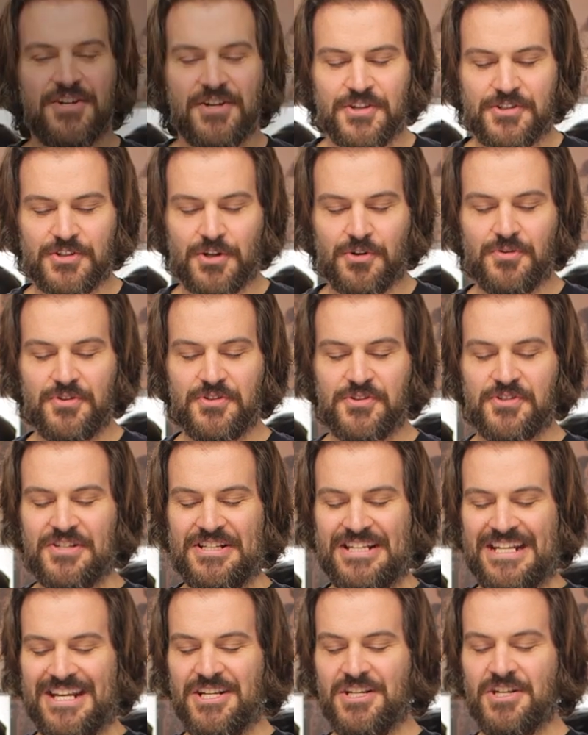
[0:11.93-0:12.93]
So
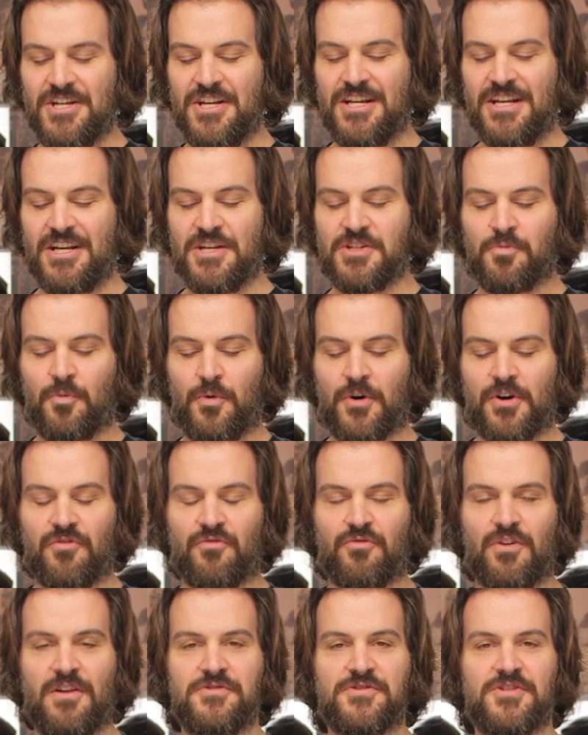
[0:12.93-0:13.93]
Sedici is one
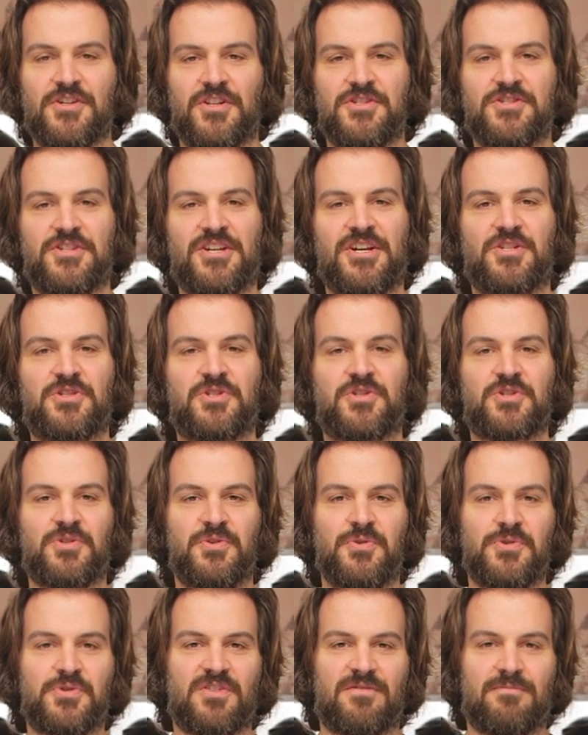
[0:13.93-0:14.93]
of RevZilla's
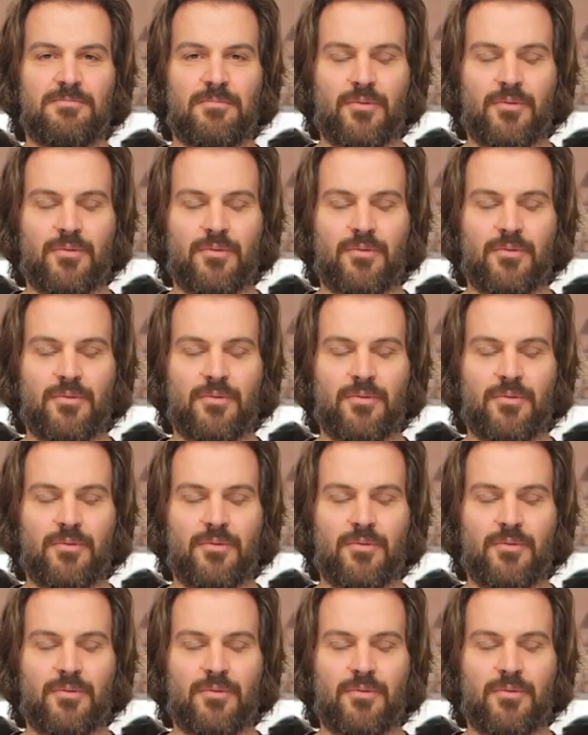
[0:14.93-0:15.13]
exclusive